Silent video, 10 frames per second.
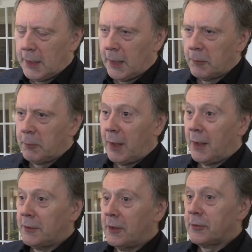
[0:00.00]
Yeah, my
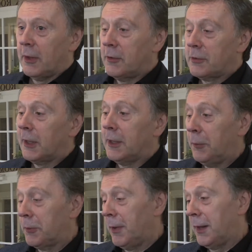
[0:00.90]
ideas, it's lucky
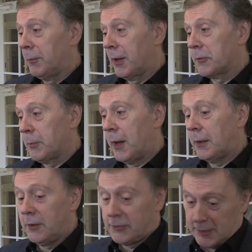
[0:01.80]
with me because my
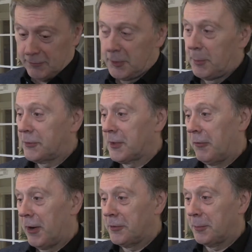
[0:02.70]
ideas come from the books I
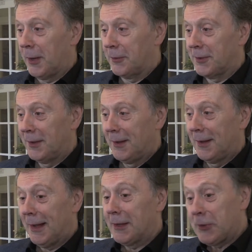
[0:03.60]
write about.
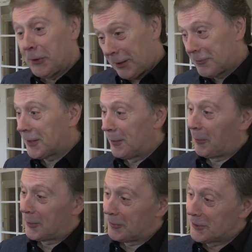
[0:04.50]
I don't have to come
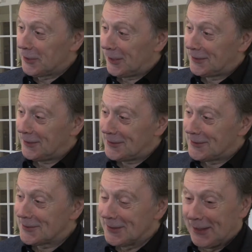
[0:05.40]
up with original
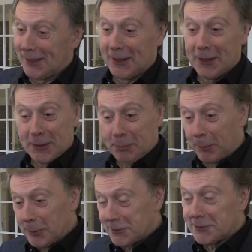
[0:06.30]
ideas. The
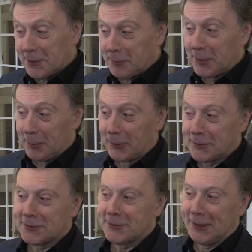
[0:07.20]
publishers send me the
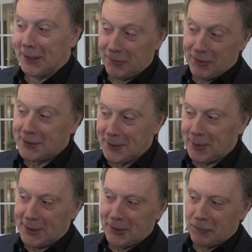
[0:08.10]
books and I read them
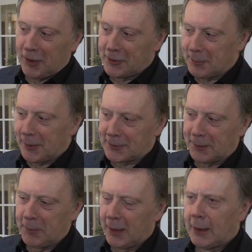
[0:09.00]
and then write about
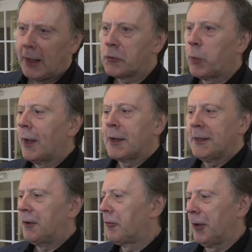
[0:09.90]
them. That's why I
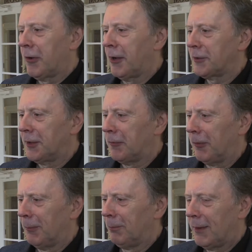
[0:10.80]
could never really write a
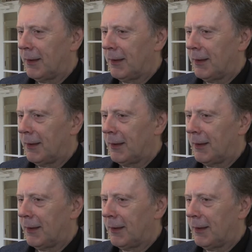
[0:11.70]
novel.